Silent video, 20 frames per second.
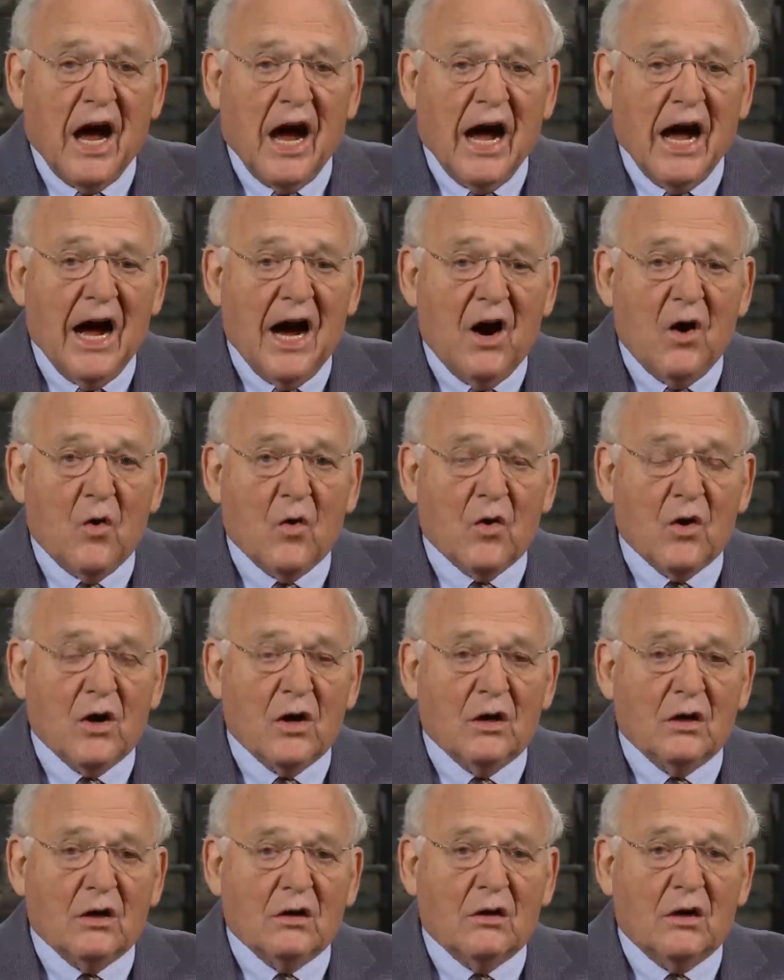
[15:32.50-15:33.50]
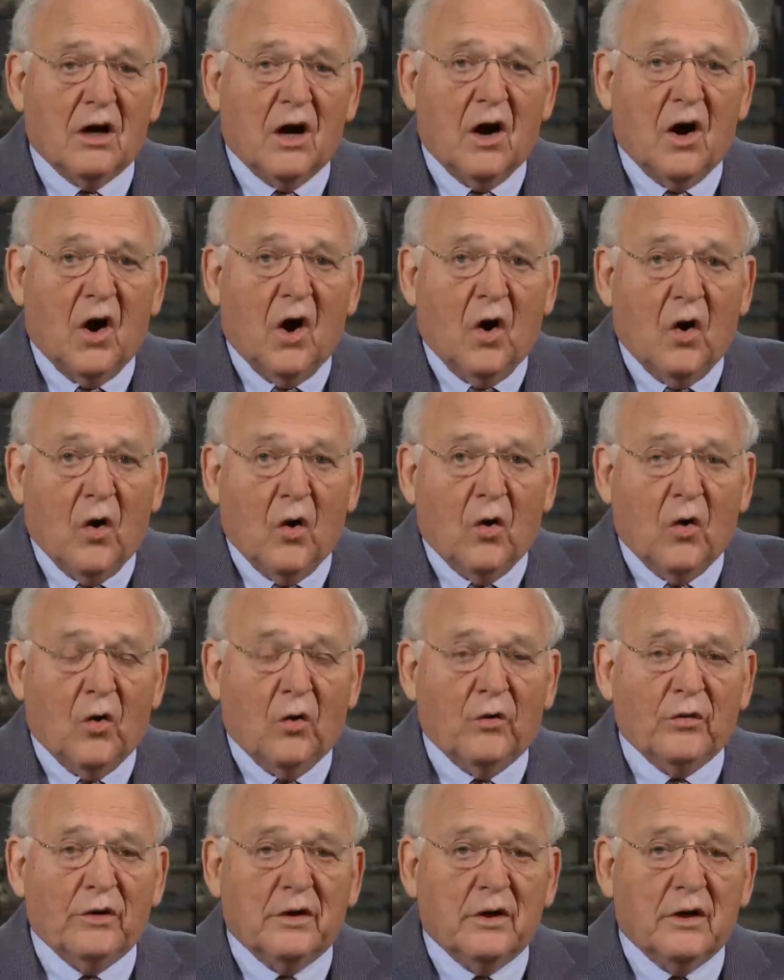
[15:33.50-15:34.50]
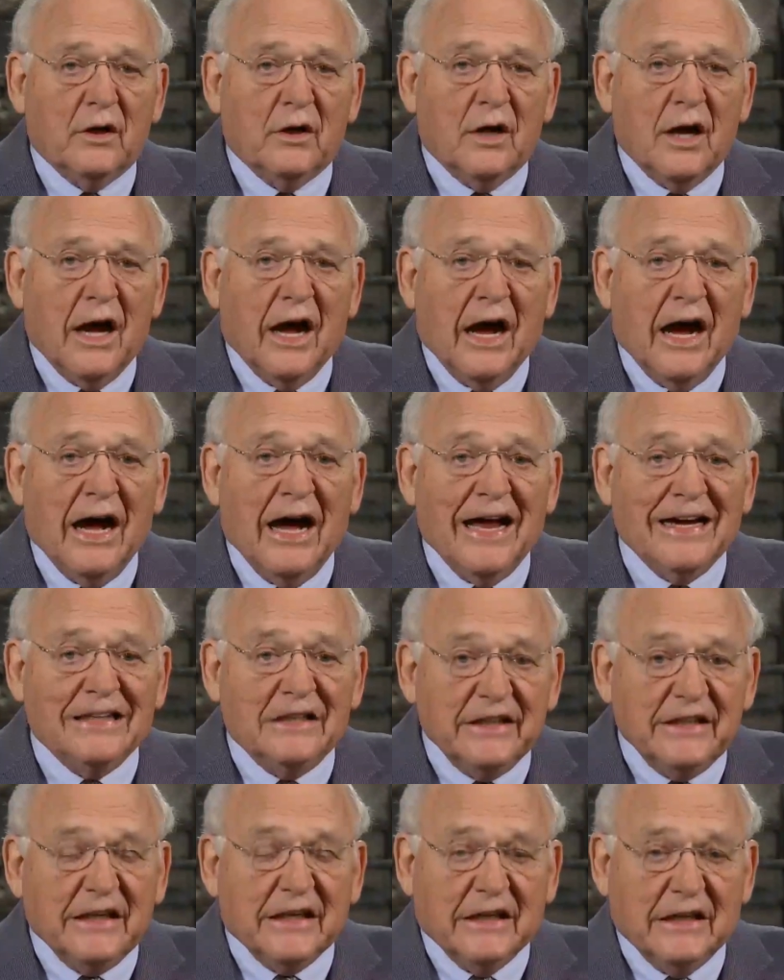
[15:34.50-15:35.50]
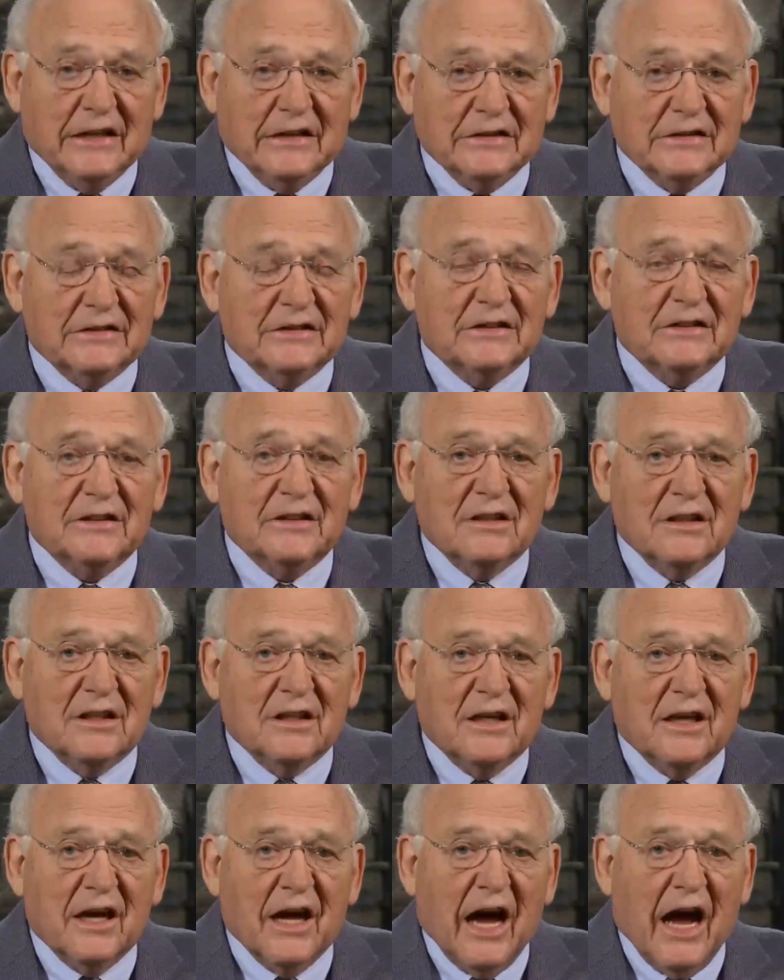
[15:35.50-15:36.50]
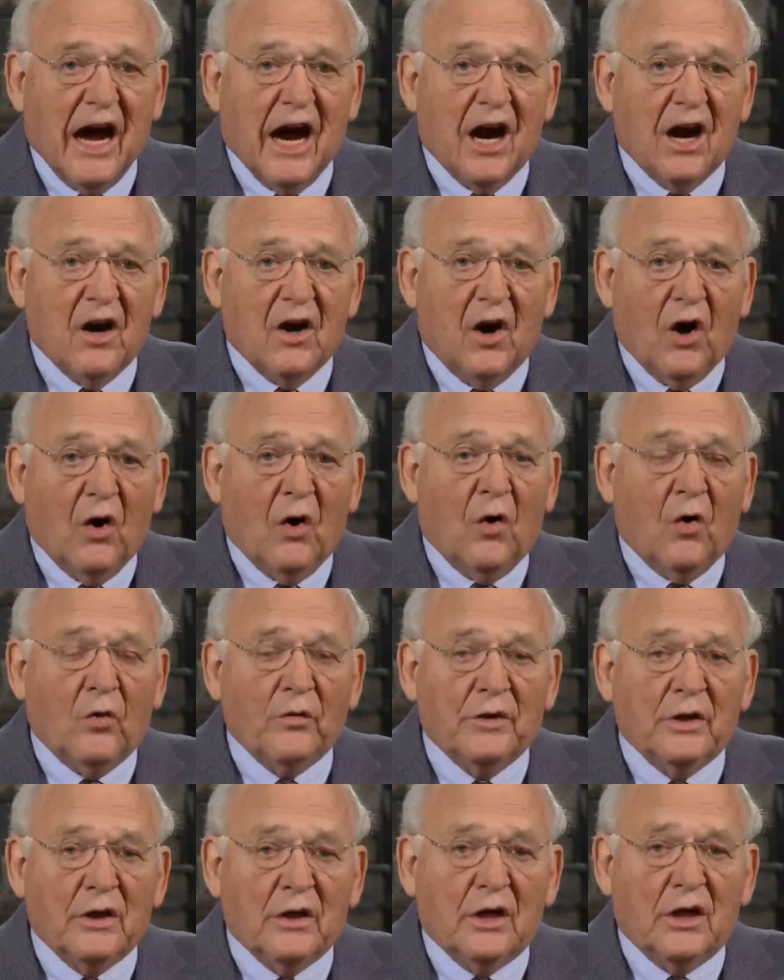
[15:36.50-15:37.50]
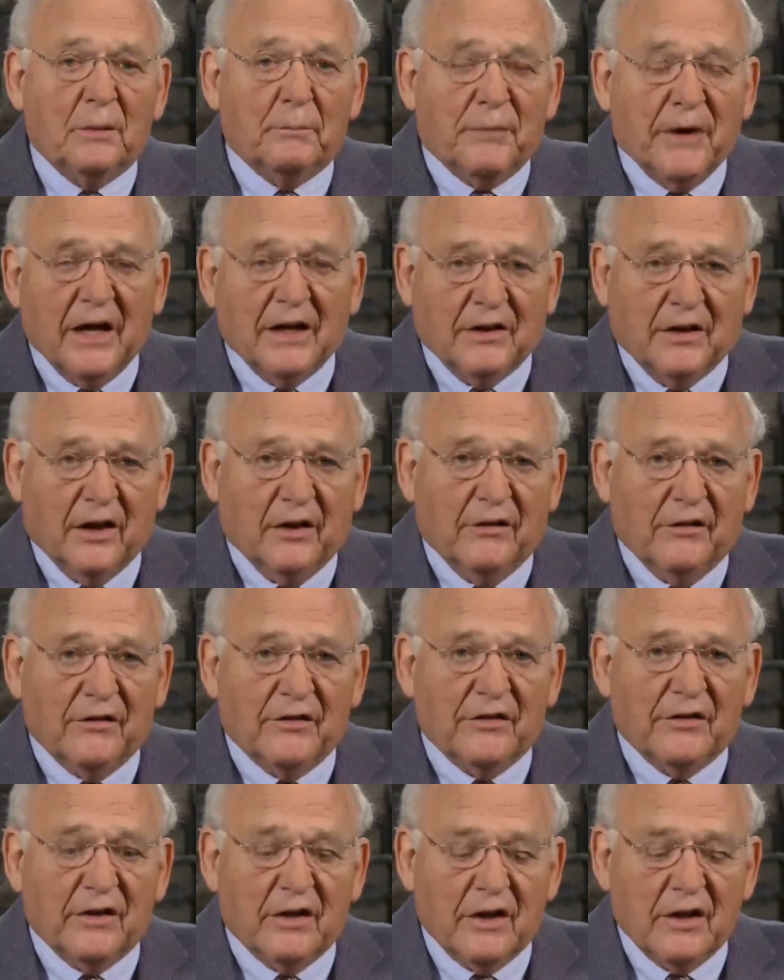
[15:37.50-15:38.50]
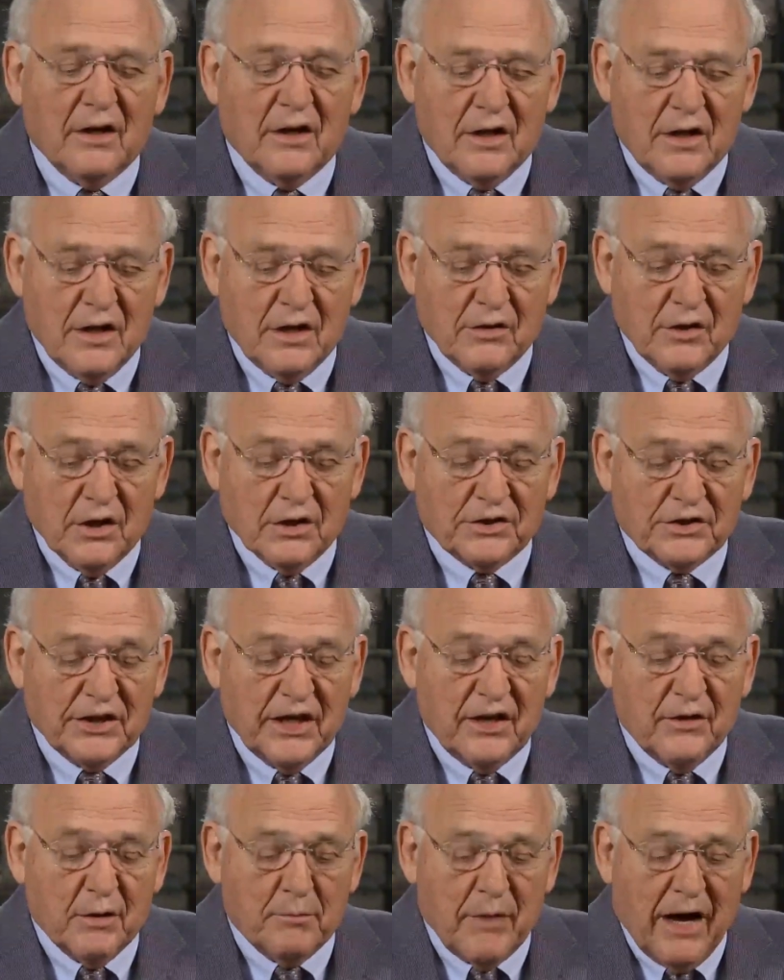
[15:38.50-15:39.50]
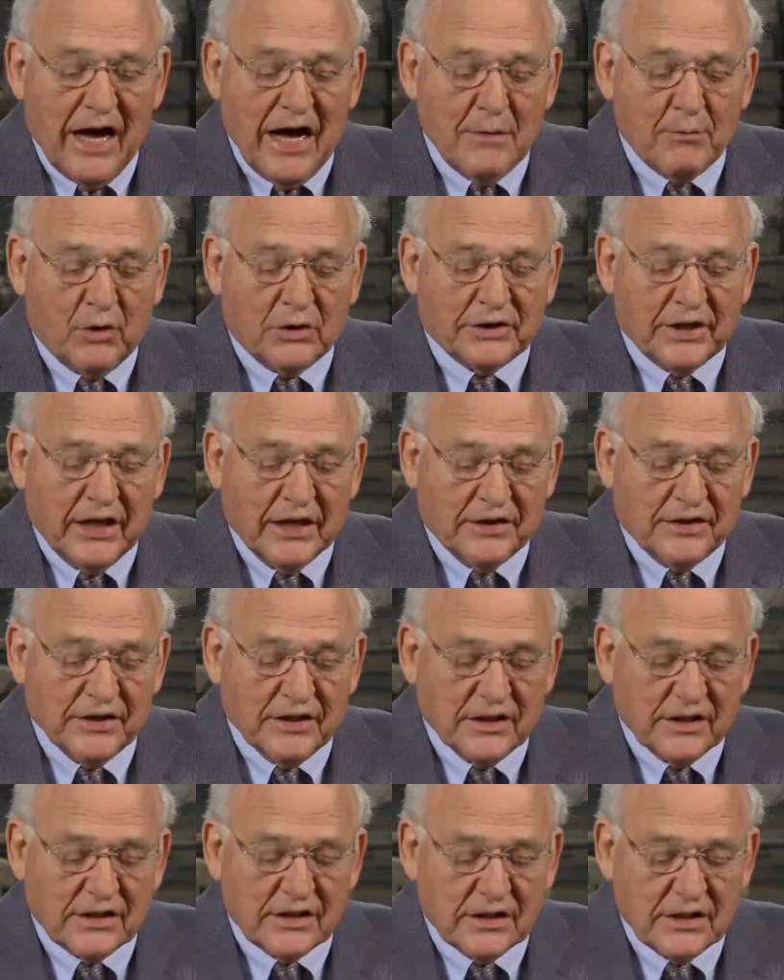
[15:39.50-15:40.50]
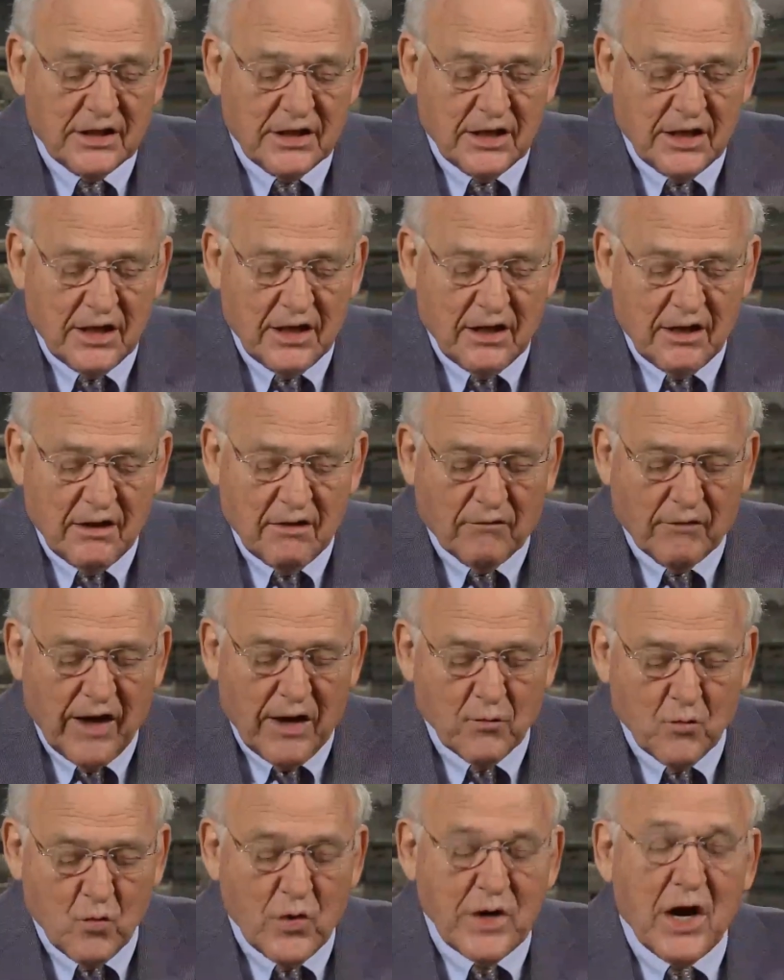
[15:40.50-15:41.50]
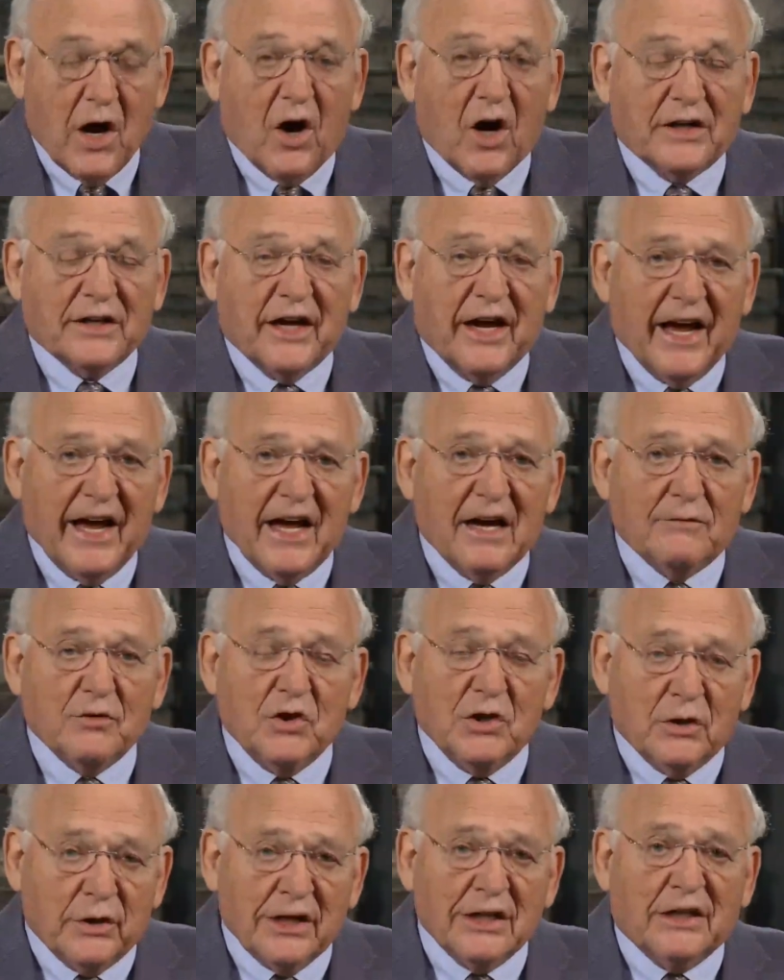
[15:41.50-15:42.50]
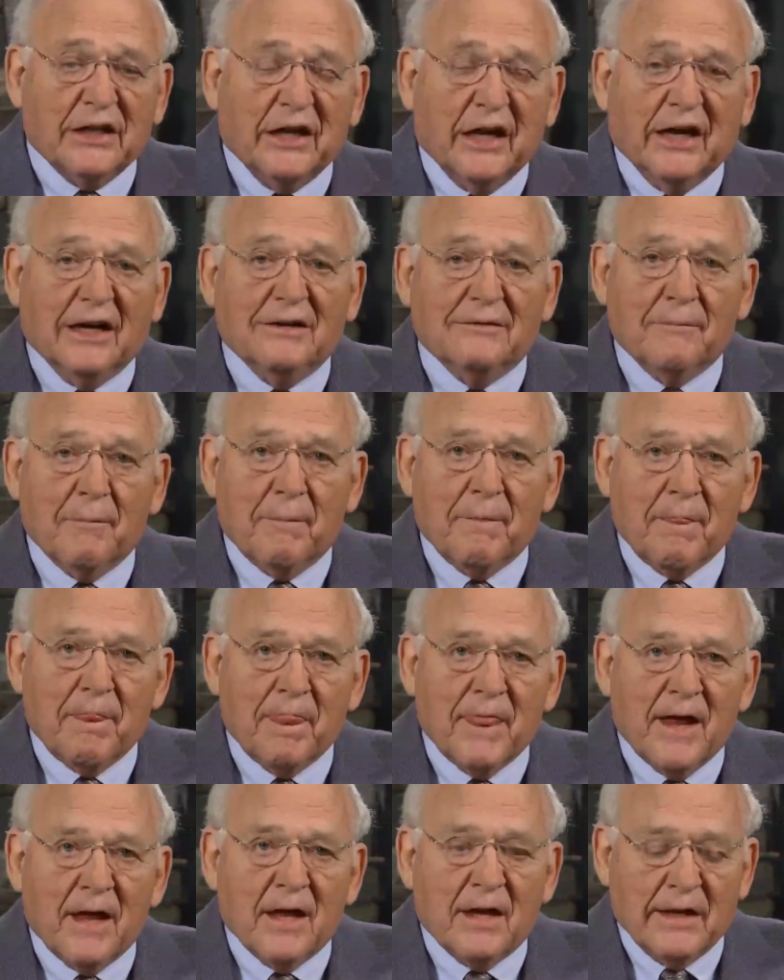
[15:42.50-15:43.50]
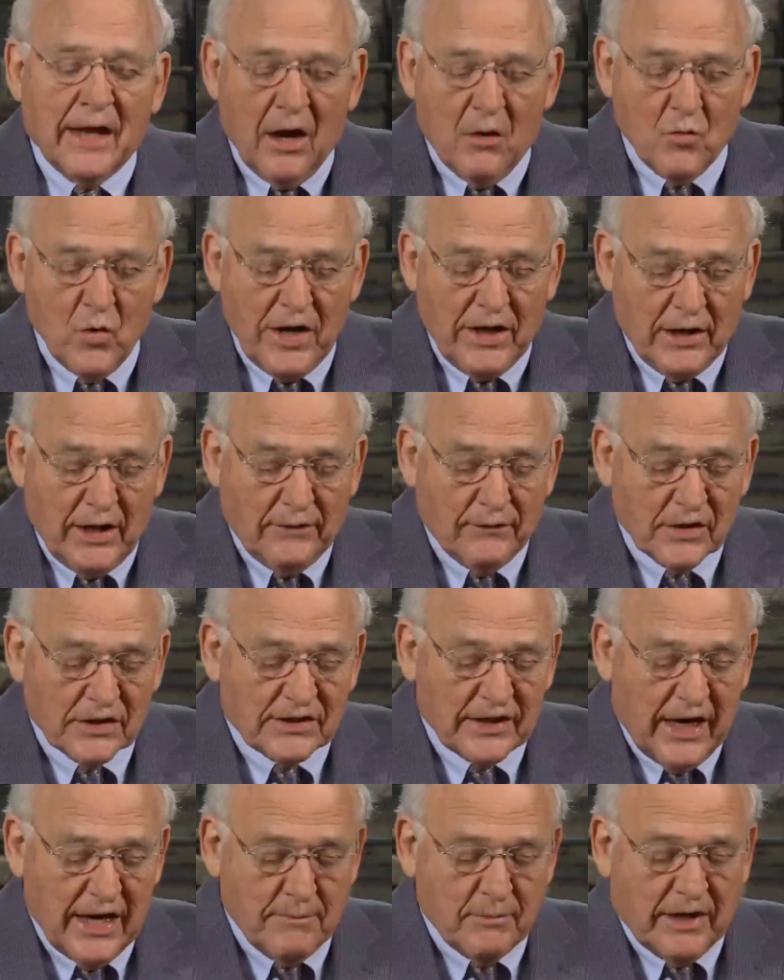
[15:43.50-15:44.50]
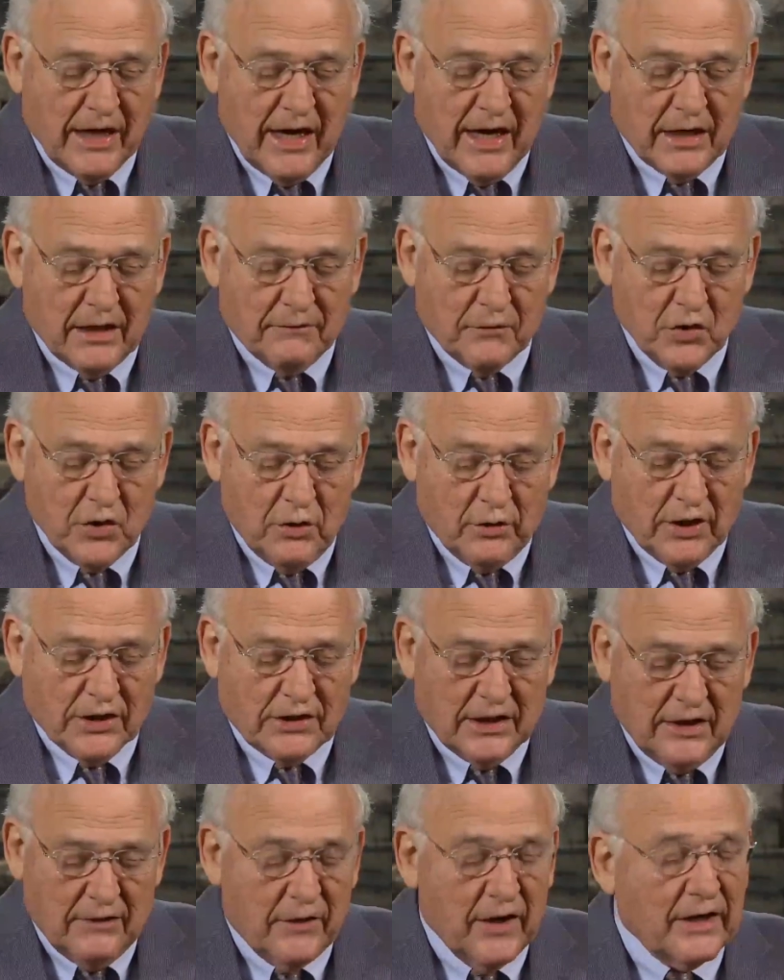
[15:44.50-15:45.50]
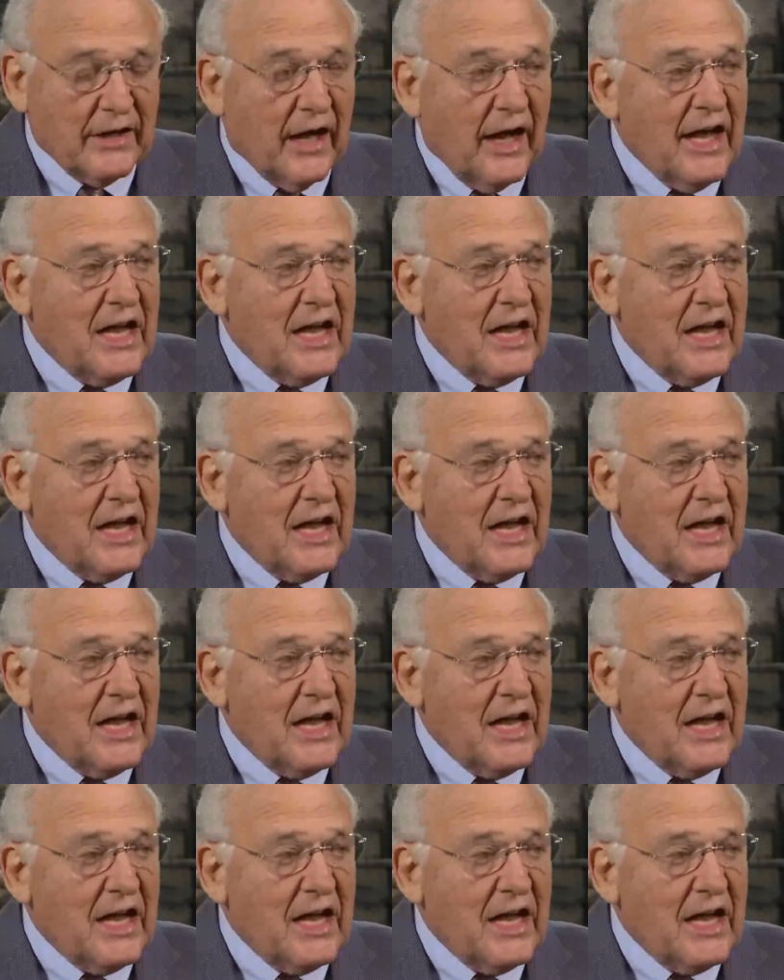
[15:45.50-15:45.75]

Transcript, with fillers: our own ideas, our own opinions. You see, the Bible teaches that we are to have unity. Now, we need the same kind of unity that